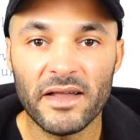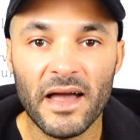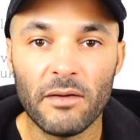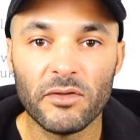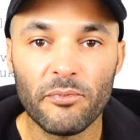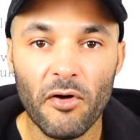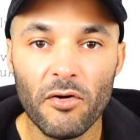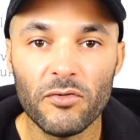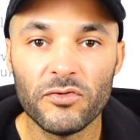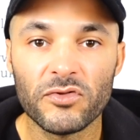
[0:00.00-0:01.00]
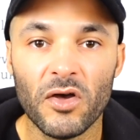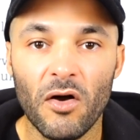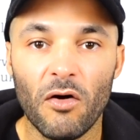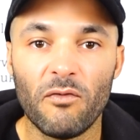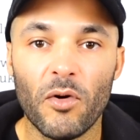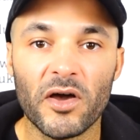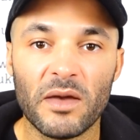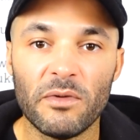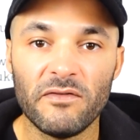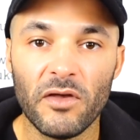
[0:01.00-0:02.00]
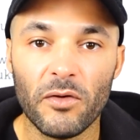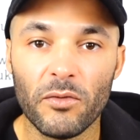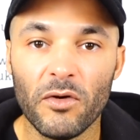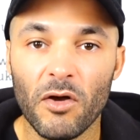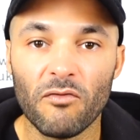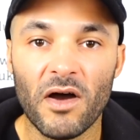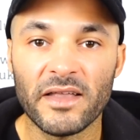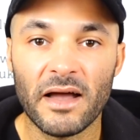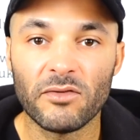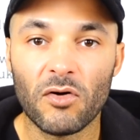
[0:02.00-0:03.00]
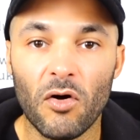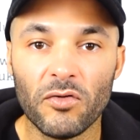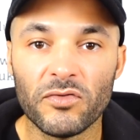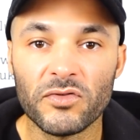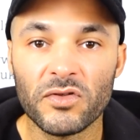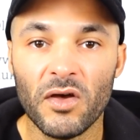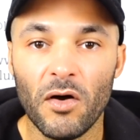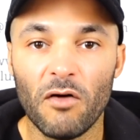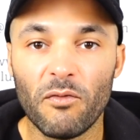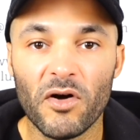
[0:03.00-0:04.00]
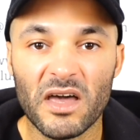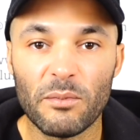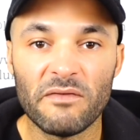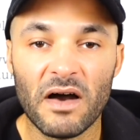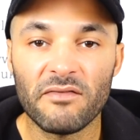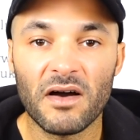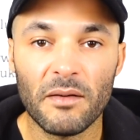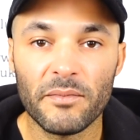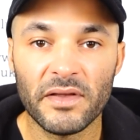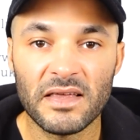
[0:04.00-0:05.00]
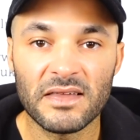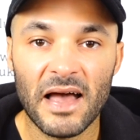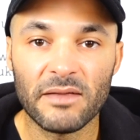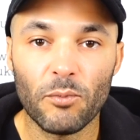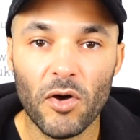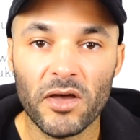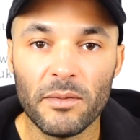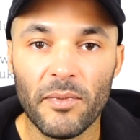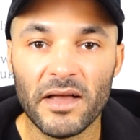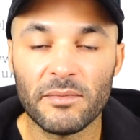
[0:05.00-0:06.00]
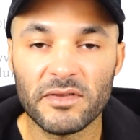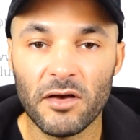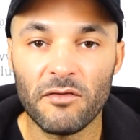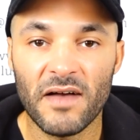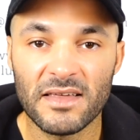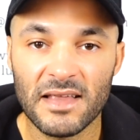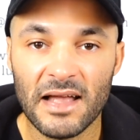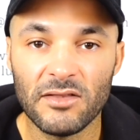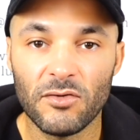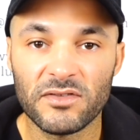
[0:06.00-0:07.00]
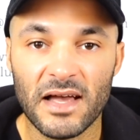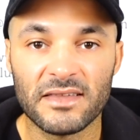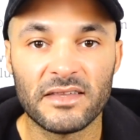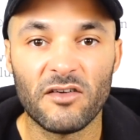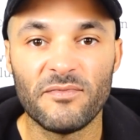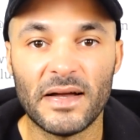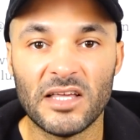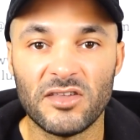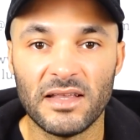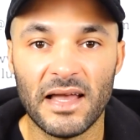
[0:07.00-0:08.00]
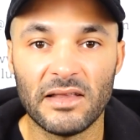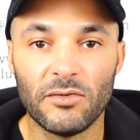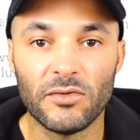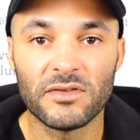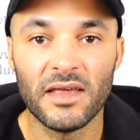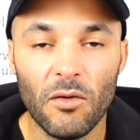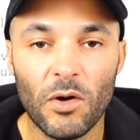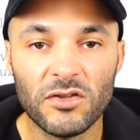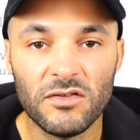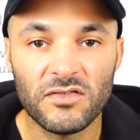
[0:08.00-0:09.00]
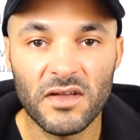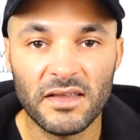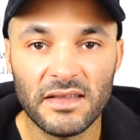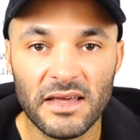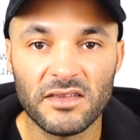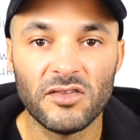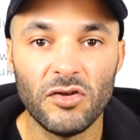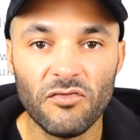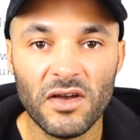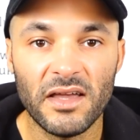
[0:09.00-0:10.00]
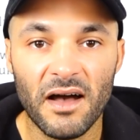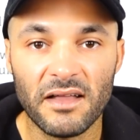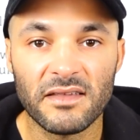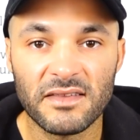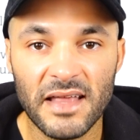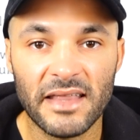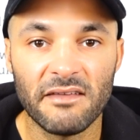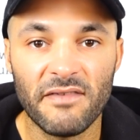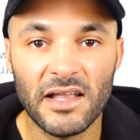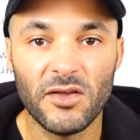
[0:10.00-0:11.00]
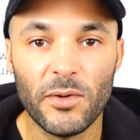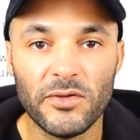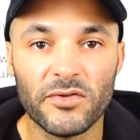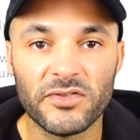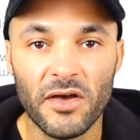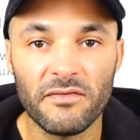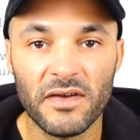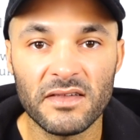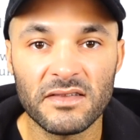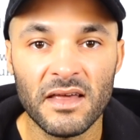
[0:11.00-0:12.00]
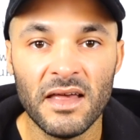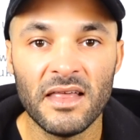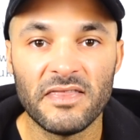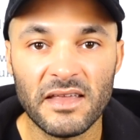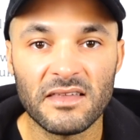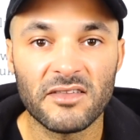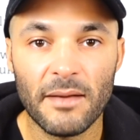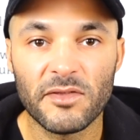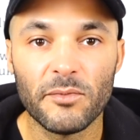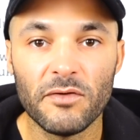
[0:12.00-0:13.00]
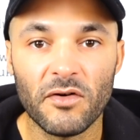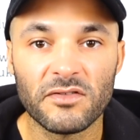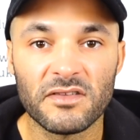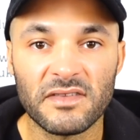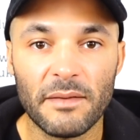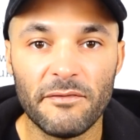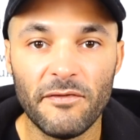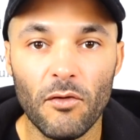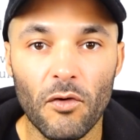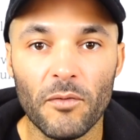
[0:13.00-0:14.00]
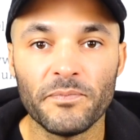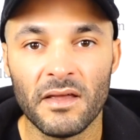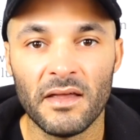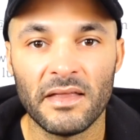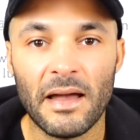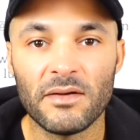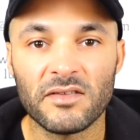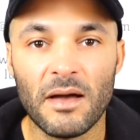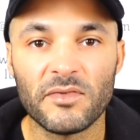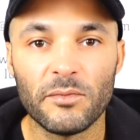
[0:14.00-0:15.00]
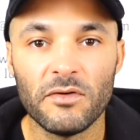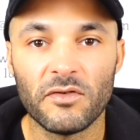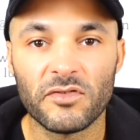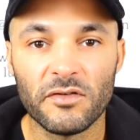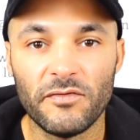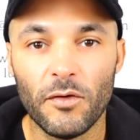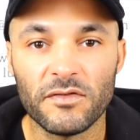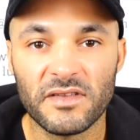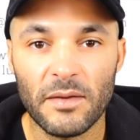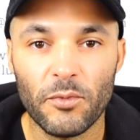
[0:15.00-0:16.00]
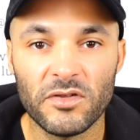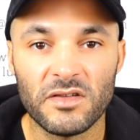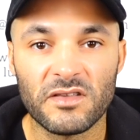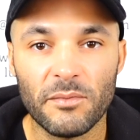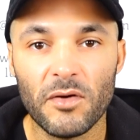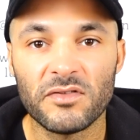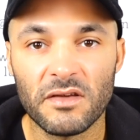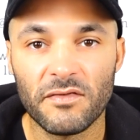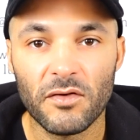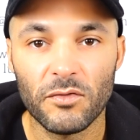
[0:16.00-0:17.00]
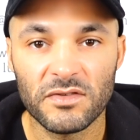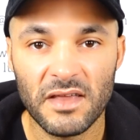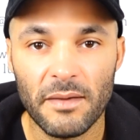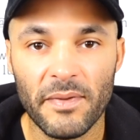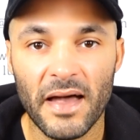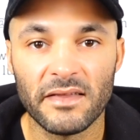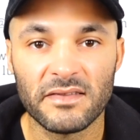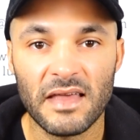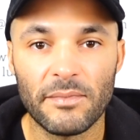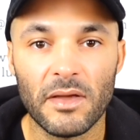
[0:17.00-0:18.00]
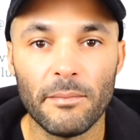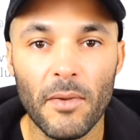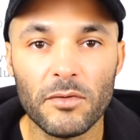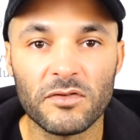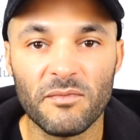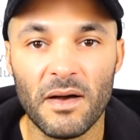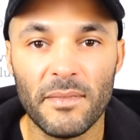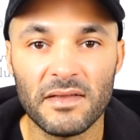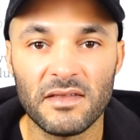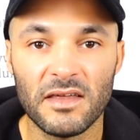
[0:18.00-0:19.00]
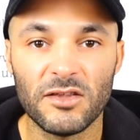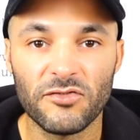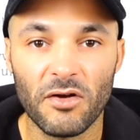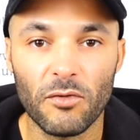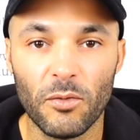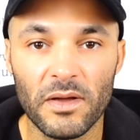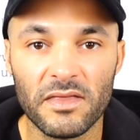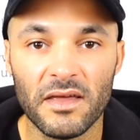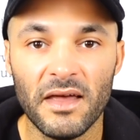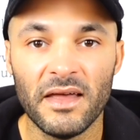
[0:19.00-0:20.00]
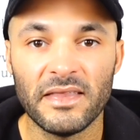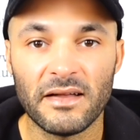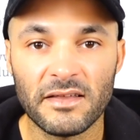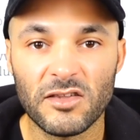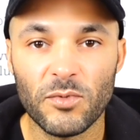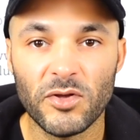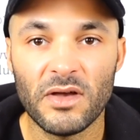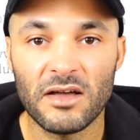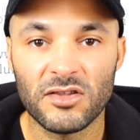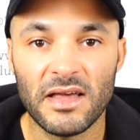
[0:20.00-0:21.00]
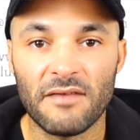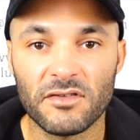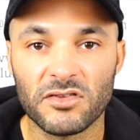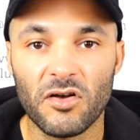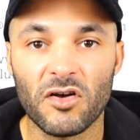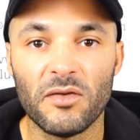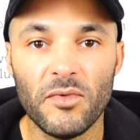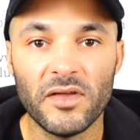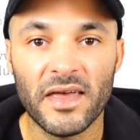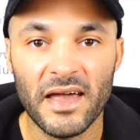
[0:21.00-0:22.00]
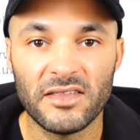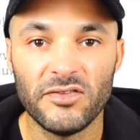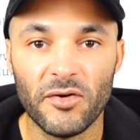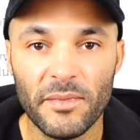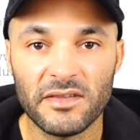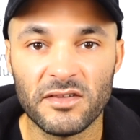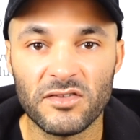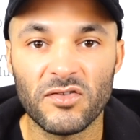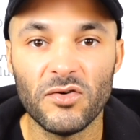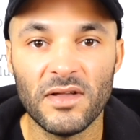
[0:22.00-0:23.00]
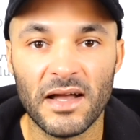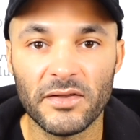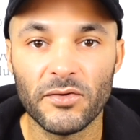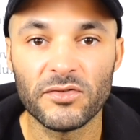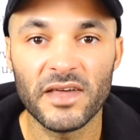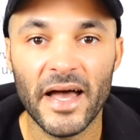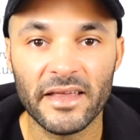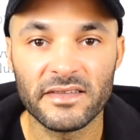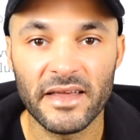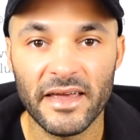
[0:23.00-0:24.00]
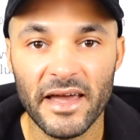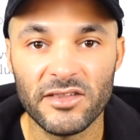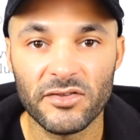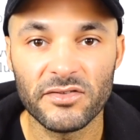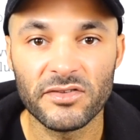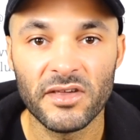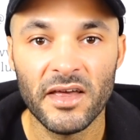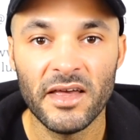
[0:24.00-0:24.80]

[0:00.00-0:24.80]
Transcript: down the pros of working with you, write down the cons of working with other companies and working by themselves as landlords, as self-managing landlords. Once you've studied this and you really understand the value in your service, then it's time to move on to step 4. Now it's time to move on to the 4th step, which is the most difficult step and the step that most of my mentees struggle with. Now this is when you actually have to start communicating your message to landlords and estate agents,